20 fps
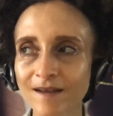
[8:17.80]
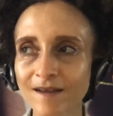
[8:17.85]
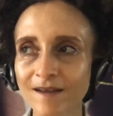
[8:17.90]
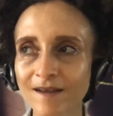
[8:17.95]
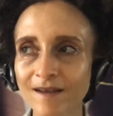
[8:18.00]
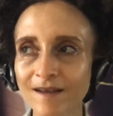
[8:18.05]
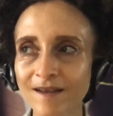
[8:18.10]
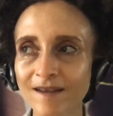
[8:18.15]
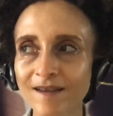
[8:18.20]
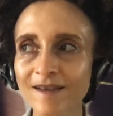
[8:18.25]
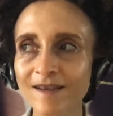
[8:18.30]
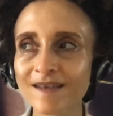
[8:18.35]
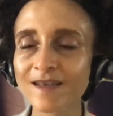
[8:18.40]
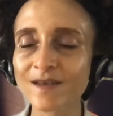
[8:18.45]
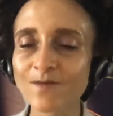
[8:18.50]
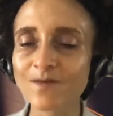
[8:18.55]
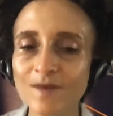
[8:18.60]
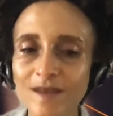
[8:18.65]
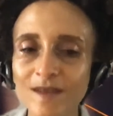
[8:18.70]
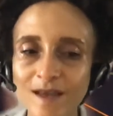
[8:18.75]
this
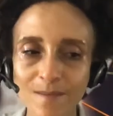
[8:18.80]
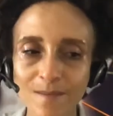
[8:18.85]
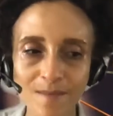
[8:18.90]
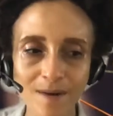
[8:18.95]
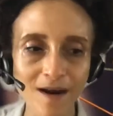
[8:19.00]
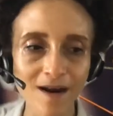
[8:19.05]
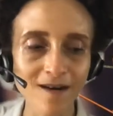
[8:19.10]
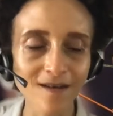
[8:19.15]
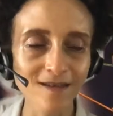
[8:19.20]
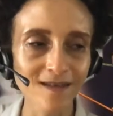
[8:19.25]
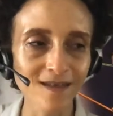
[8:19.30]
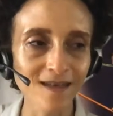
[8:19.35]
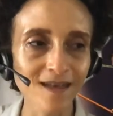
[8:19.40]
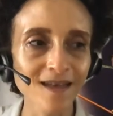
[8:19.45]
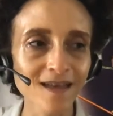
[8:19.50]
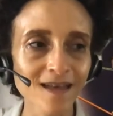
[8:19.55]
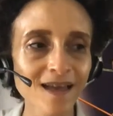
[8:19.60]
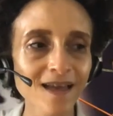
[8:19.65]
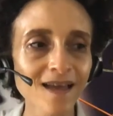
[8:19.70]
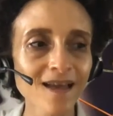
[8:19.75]
is really embarrassing,
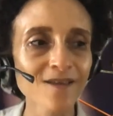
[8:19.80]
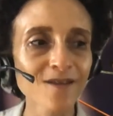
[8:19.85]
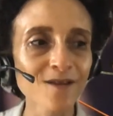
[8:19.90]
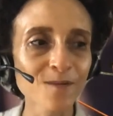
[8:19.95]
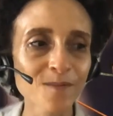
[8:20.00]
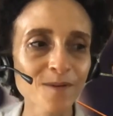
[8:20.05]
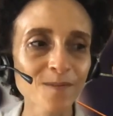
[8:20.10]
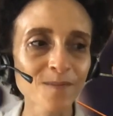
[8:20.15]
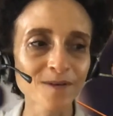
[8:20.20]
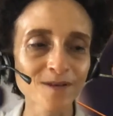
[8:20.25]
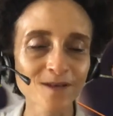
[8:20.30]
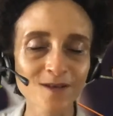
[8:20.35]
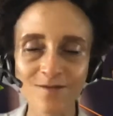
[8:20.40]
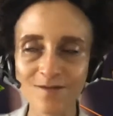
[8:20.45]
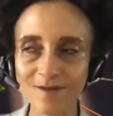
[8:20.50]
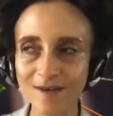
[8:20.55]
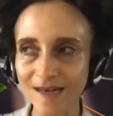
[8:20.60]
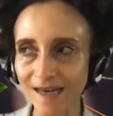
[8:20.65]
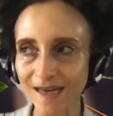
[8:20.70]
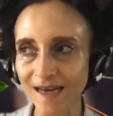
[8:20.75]
and get other people to
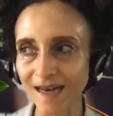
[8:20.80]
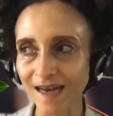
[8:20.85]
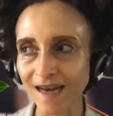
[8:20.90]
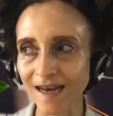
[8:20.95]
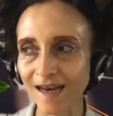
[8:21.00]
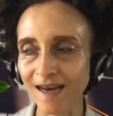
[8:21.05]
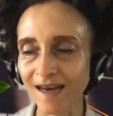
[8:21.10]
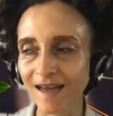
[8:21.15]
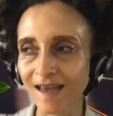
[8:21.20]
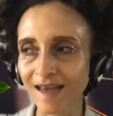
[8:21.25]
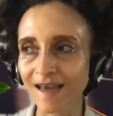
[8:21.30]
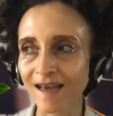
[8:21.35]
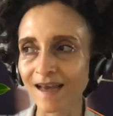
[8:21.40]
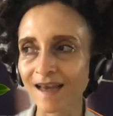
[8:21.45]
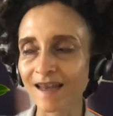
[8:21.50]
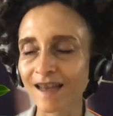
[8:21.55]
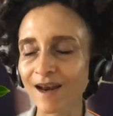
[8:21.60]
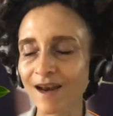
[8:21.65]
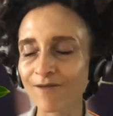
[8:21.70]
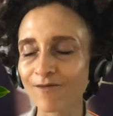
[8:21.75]
read it
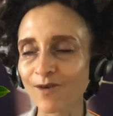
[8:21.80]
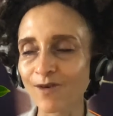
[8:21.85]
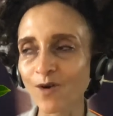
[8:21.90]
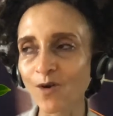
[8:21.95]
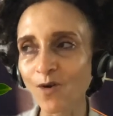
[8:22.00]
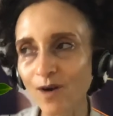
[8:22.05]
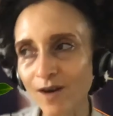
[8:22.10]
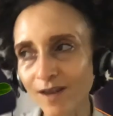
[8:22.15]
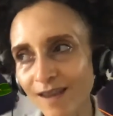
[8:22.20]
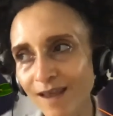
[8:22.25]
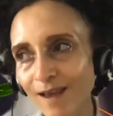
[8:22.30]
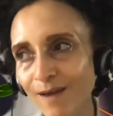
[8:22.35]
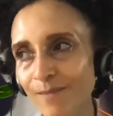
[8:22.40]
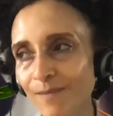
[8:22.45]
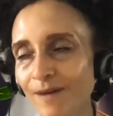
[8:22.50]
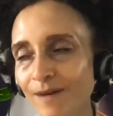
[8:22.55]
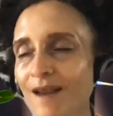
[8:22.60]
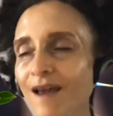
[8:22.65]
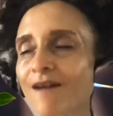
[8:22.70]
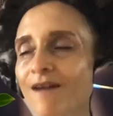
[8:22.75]
and then record them
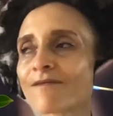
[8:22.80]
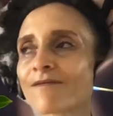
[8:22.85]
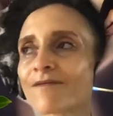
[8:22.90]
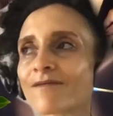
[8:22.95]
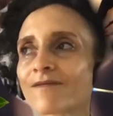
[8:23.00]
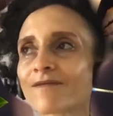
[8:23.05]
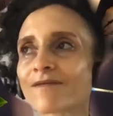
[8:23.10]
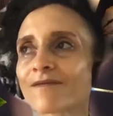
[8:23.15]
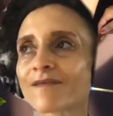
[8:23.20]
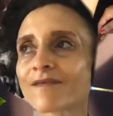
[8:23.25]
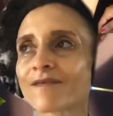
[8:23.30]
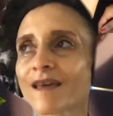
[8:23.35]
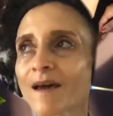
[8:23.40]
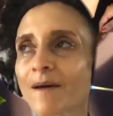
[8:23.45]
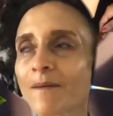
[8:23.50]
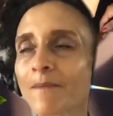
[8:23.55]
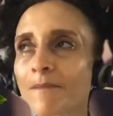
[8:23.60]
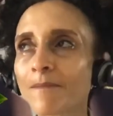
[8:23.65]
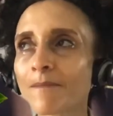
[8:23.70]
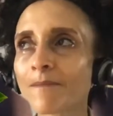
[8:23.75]
and have
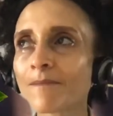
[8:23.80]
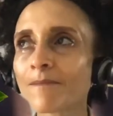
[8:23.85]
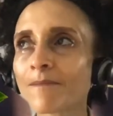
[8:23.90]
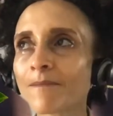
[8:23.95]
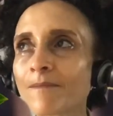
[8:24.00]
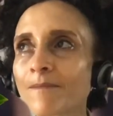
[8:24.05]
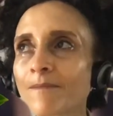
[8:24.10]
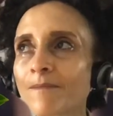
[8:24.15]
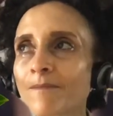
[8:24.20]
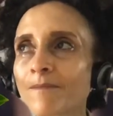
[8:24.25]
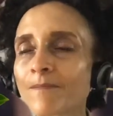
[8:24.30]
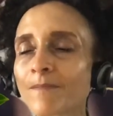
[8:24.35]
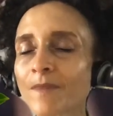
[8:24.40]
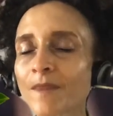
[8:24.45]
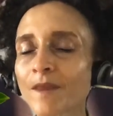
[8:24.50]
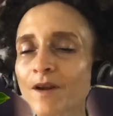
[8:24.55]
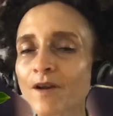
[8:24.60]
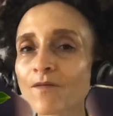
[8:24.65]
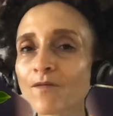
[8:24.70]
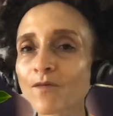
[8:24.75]
them,
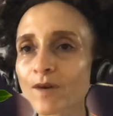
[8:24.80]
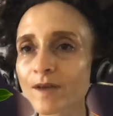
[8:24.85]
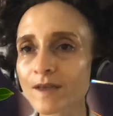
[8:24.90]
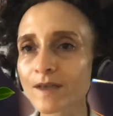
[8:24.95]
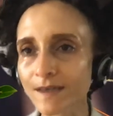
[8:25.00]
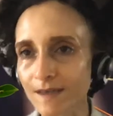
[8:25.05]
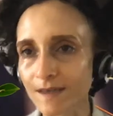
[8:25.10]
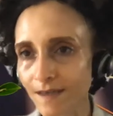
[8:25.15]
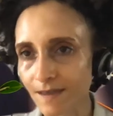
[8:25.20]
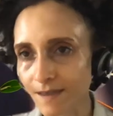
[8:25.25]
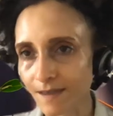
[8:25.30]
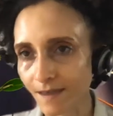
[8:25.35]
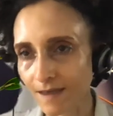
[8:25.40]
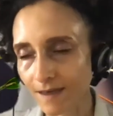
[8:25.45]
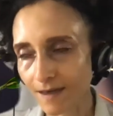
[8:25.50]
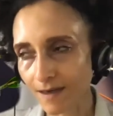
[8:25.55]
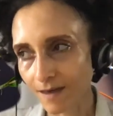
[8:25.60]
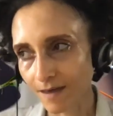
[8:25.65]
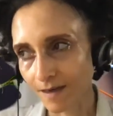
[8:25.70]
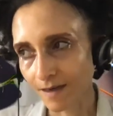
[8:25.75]
their voices
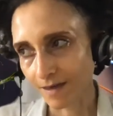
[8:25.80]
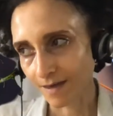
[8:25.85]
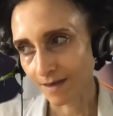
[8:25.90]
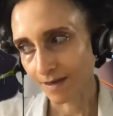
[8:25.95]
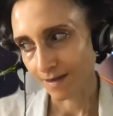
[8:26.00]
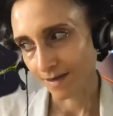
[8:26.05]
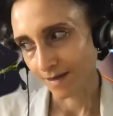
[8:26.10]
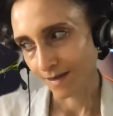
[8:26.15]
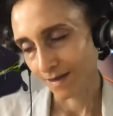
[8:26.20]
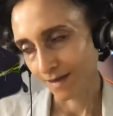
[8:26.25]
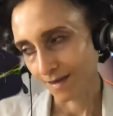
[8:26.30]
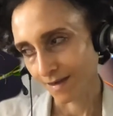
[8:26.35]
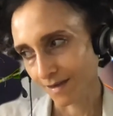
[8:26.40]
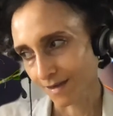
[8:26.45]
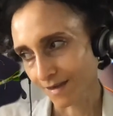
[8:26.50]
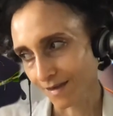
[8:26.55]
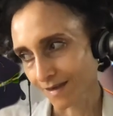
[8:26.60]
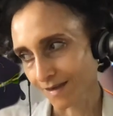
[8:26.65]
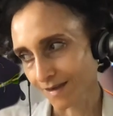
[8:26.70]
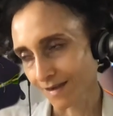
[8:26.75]
in
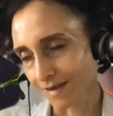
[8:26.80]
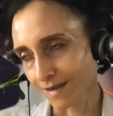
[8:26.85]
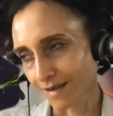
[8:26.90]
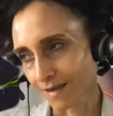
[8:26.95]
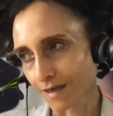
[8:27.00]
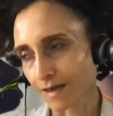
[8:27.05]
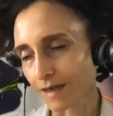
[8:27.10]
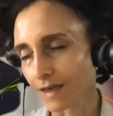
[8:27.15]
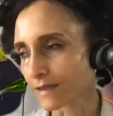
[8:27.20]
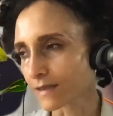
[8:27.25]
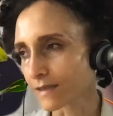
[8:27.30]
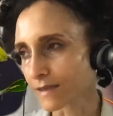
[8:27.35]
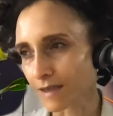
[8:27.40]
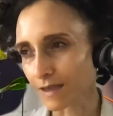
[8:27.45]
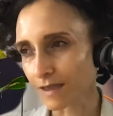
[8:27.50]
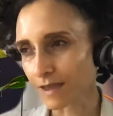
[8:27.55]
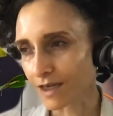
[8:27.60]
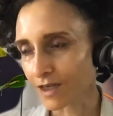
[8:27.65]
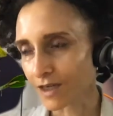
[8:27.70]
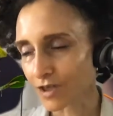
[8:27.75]

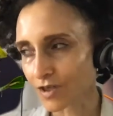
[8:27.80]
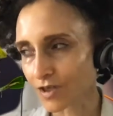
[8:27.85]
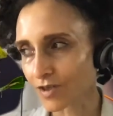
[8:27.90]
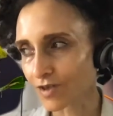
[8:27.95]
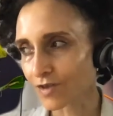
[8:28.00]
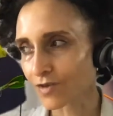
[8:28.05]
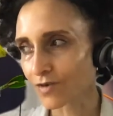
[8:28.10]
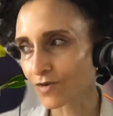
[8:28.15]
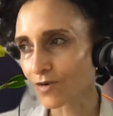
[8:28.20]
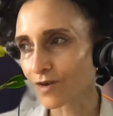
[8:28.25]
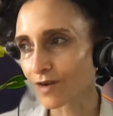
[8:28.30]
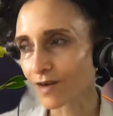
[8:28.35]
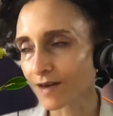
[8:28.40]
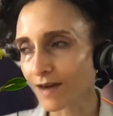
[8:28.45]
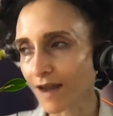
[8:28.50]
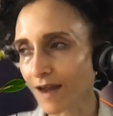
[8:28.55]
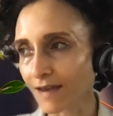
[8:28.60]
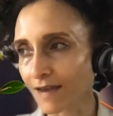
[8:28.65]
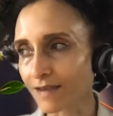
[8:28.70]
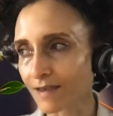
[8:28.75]
installations or in
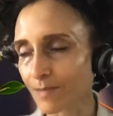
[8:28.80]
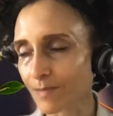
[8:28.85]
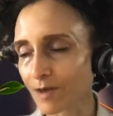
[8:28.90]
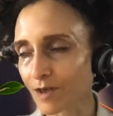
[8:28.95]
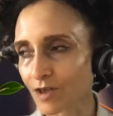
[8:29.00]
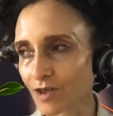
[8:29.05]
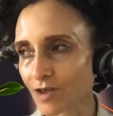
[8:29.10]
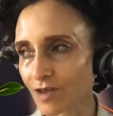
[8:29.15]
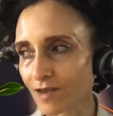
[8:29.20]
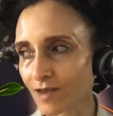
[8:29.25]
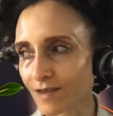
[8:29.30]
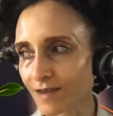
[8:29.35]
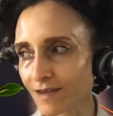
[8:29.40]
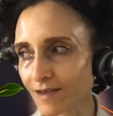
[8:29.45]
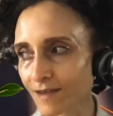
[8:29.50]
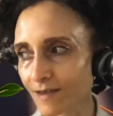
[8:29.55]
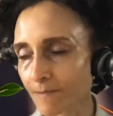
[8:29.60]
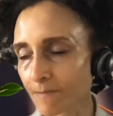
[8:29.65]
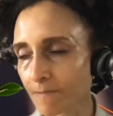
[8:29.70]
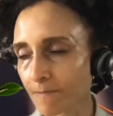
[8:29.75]

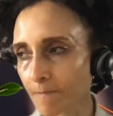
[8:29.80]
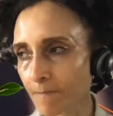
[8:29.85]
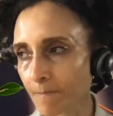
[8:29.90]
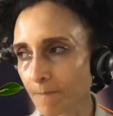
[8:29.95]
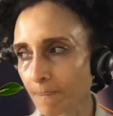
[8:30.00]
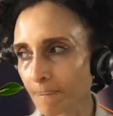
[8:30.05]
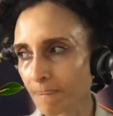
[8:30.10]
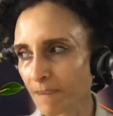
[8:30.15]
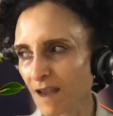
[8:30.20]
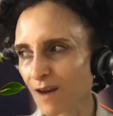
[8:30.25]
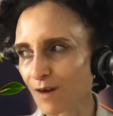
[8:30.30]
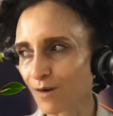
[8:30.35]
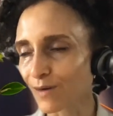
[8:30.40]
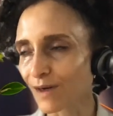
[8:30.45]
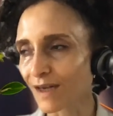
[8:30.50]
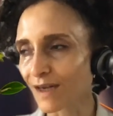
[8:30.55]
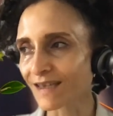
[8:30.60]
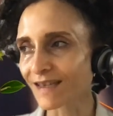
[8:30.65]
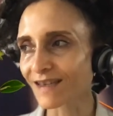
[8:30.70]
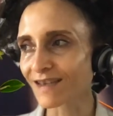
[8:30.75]
exhibitions. I don't
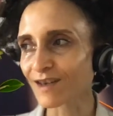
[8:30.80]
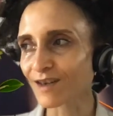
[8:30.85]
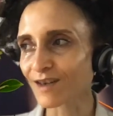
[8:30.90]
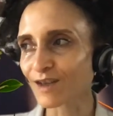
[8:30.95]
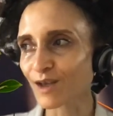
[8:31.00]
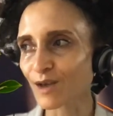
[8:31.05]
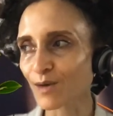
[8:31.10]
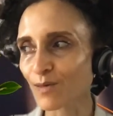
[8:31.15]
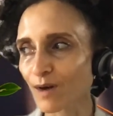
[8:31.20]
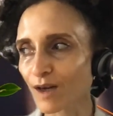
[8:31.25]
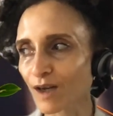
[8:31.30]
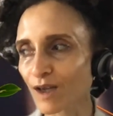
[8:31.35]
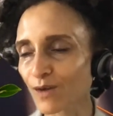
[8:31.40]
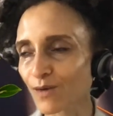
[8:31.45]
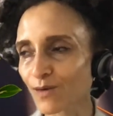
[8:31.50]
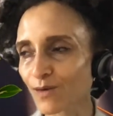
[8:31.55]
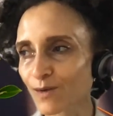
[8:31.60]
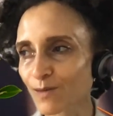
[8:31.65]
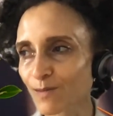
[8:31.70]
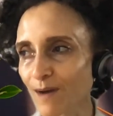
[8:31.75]
necessarily want to
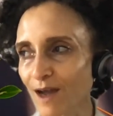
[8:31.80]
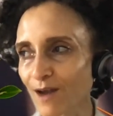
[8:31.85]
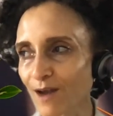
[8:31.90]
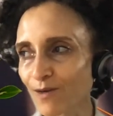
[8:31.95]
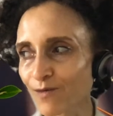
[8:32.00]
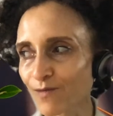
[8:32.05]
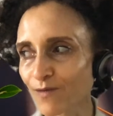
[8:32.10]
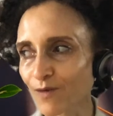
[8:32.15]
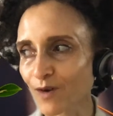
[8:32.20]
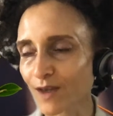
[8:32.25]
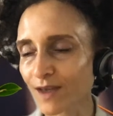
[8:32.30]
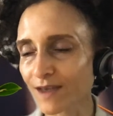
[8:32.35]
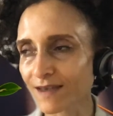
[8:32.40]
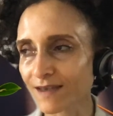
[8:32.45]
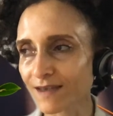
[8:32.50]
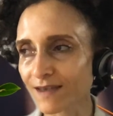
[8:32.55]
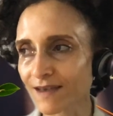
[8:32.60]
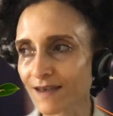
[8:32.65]
use my own voice.